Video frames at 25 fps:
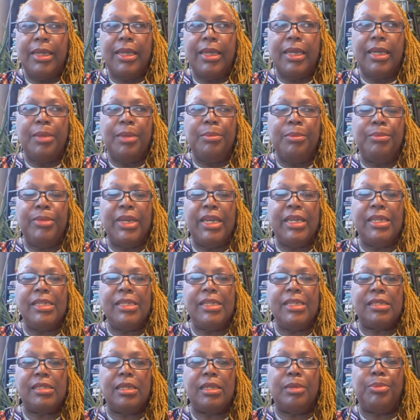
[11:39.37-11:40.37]
It
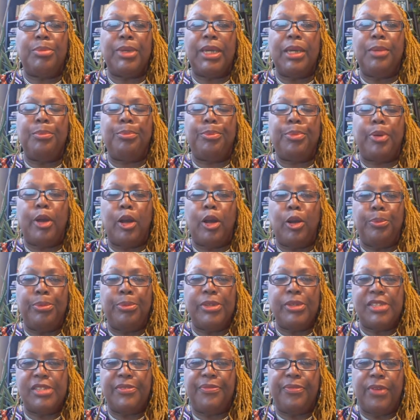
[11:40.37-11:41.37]
means to be
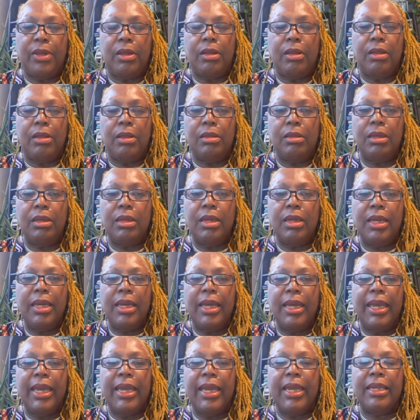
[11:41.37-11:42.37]
purposeful
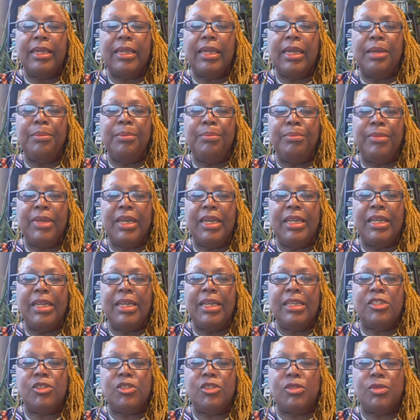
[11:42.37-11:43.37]
and it
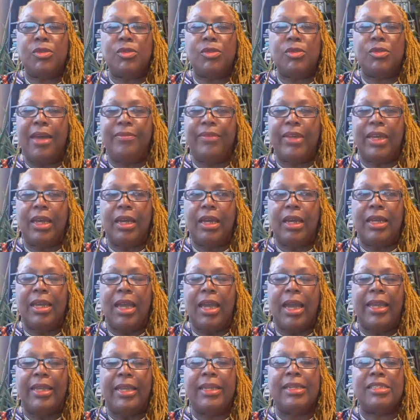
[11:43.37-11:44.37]
means to have
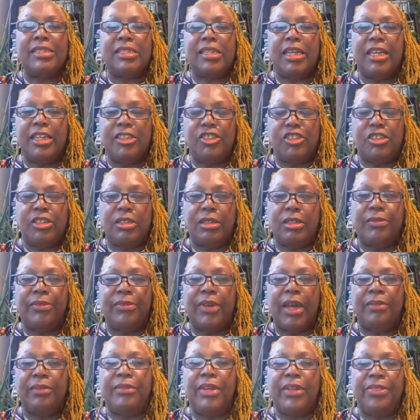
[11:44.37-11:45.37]
an intention of
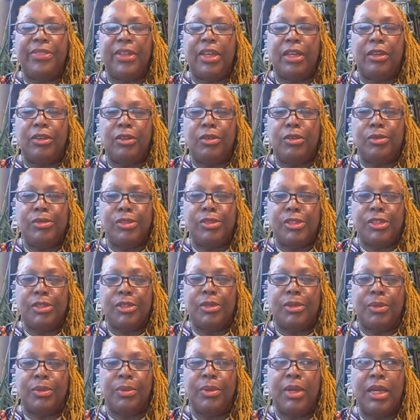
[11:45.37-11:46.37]
everything you
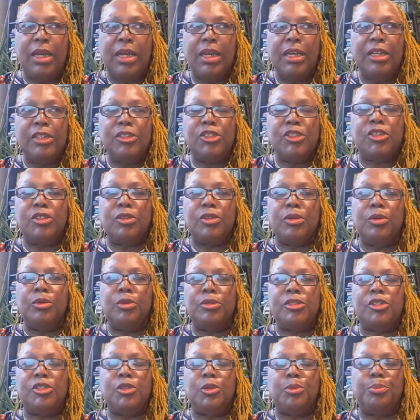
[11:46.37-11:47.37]
do to
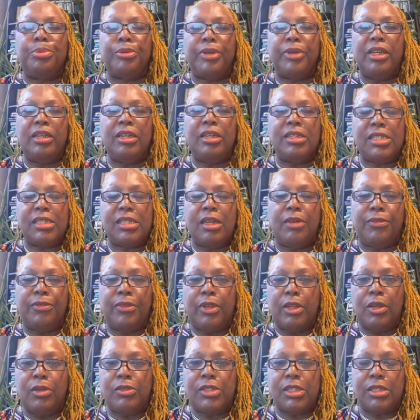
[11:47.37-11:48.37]
to bring yourself
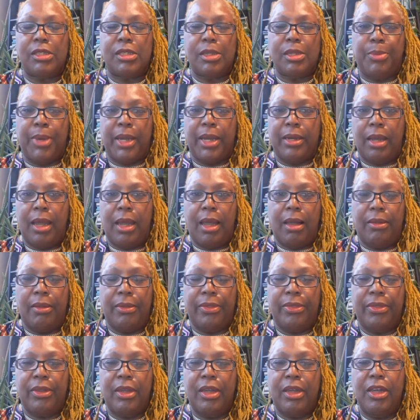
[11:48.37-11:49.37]
closer to better health
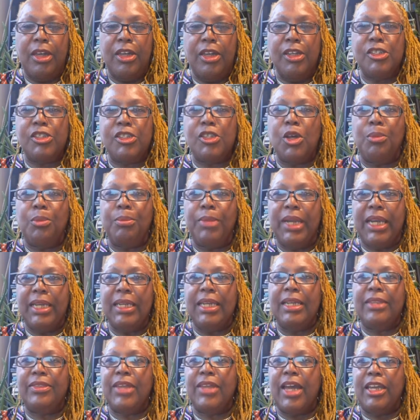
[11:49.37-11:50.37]
so
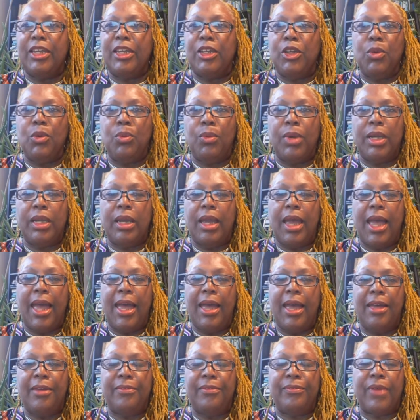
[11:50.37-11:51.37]
meaning that you want to
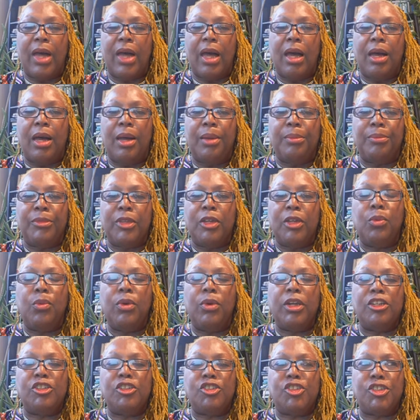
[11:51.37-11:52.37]
have um, you
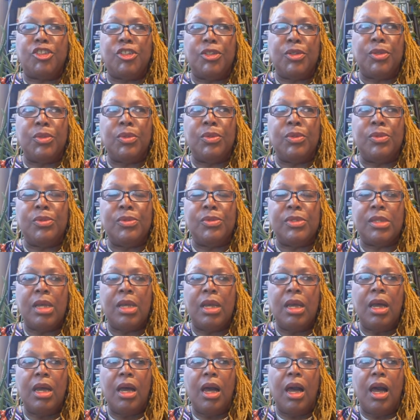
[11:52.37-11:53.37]
want to choose
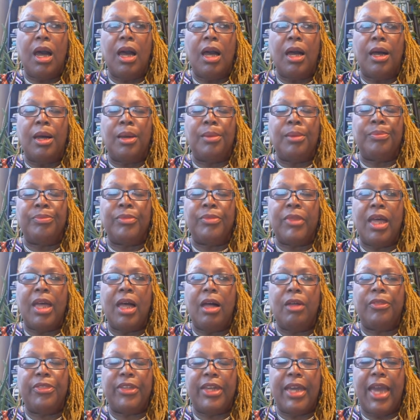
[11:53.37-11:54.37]
um,
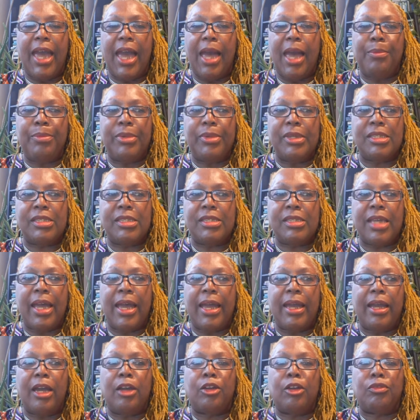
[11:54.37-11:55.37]
healthy habits
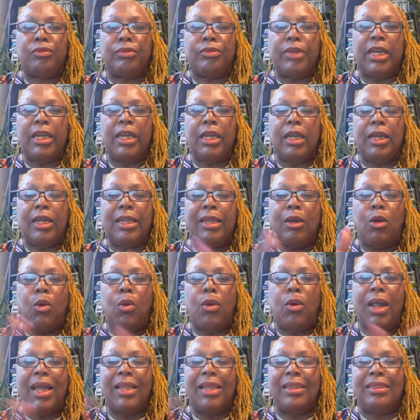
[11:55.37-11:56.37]
that agree and,
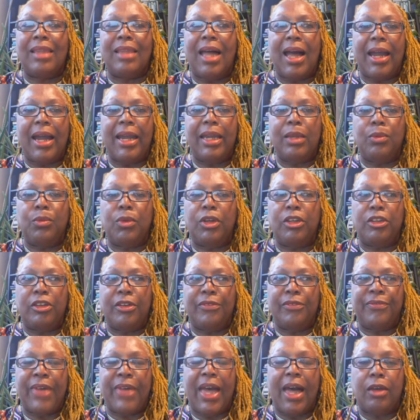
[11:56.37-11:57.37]
or align with
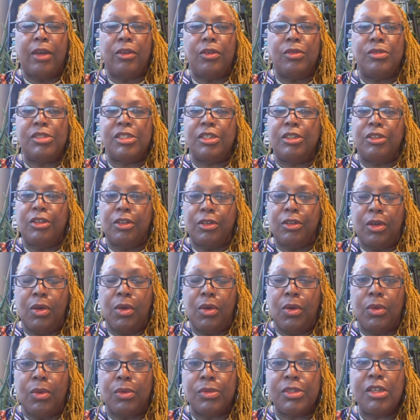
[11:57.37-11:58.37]
your values and your
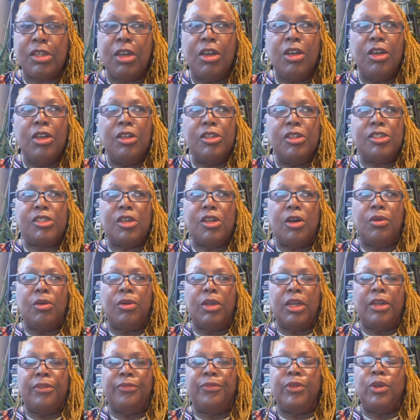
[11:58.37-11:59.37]
goals so
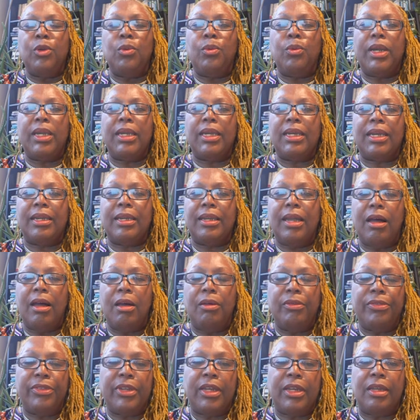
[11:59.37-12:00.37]
if you want to get
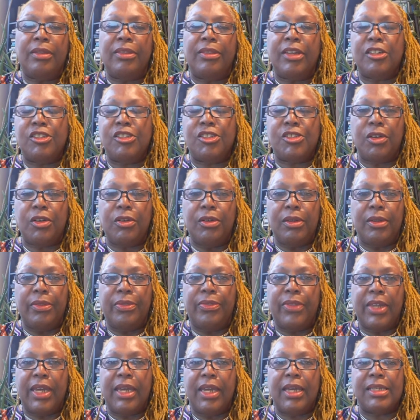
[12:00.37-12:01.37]
healthy there are certain
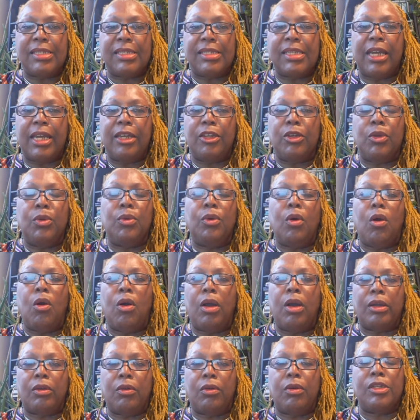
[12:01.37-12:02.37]
things that you
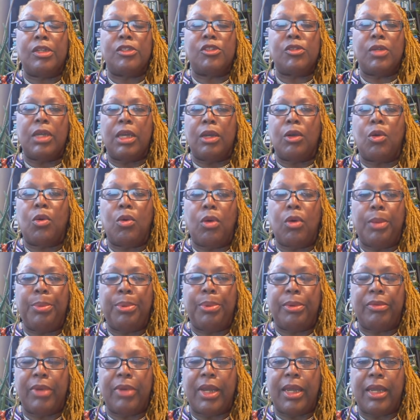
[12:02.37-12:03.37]
are going to
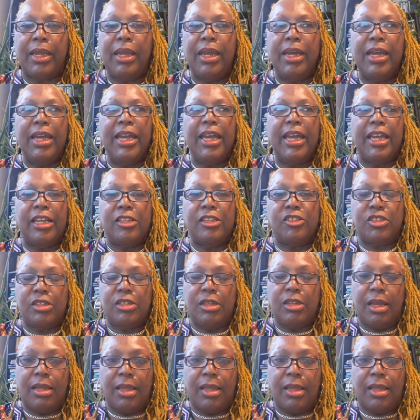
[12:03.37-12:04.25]
incorporate into your